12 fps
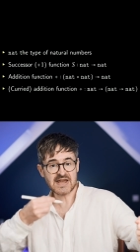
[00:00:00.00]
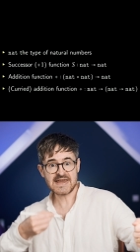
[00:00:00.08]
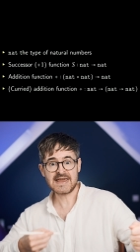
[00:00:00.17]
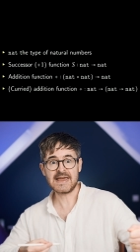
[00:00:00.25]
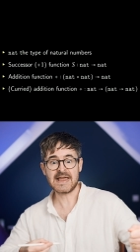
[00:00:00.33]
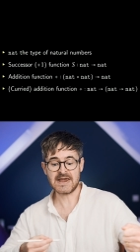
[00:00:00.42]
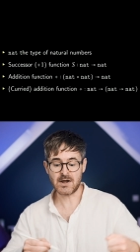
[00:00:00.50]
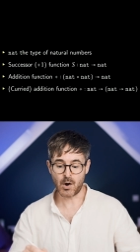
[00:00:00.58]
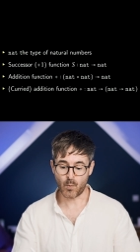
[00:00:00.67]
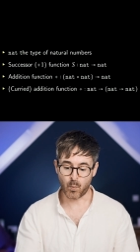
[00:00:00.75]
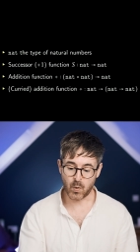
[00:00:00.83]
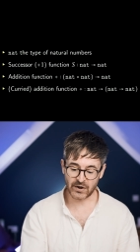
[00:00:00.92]
taking in
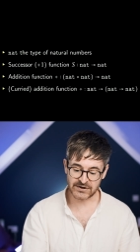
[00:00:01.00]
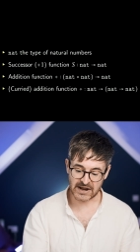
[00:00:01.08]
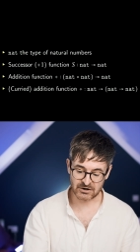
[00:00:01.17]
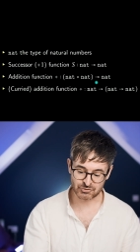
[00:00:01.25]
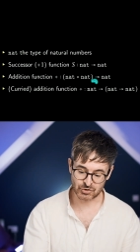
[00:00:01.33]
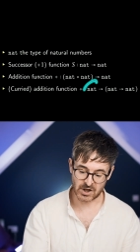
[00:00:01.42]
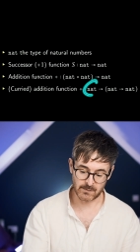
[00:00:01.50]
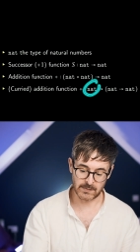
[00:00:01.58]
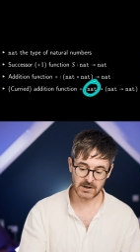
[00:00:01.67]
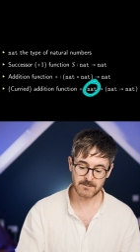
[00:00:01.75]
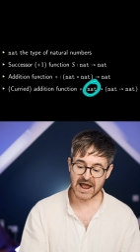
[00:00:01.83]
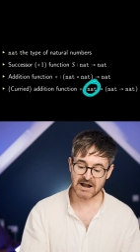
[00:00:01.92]
one natural
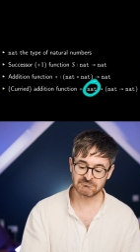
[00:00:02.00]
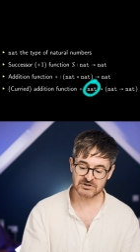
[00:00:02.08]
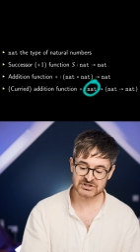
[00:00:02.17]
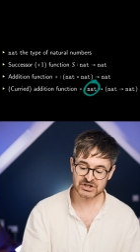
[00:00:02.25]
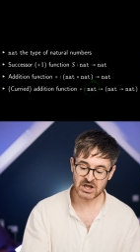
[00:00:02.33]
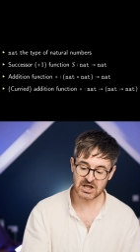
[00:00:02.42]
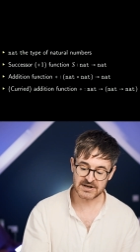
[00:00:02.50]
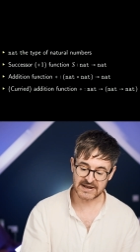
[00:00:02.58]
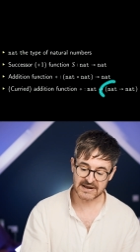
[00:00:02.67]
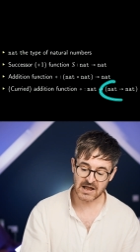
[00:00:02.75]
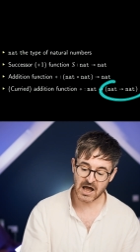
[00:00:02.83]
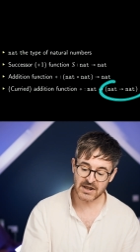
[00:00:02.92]
number and
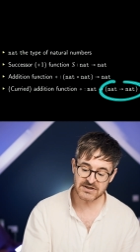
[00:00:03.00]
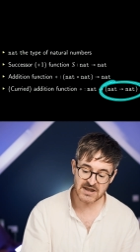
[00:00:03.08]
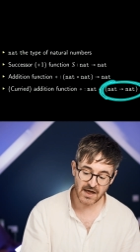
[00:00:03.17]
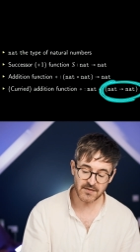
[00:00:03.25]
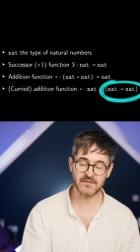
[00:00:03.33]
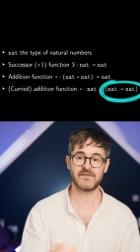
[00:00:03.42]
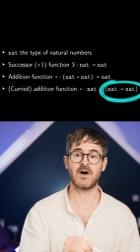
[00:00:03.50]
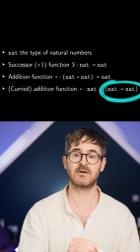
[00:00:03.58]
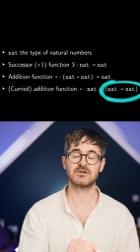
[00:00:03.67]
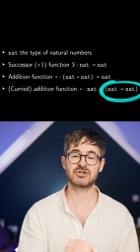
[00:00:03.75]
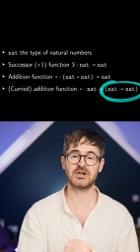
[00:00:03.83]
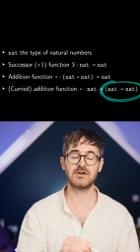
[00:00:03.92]
returning another
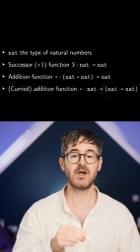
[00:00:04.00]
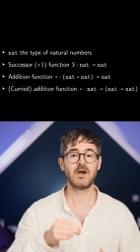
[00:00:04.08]
function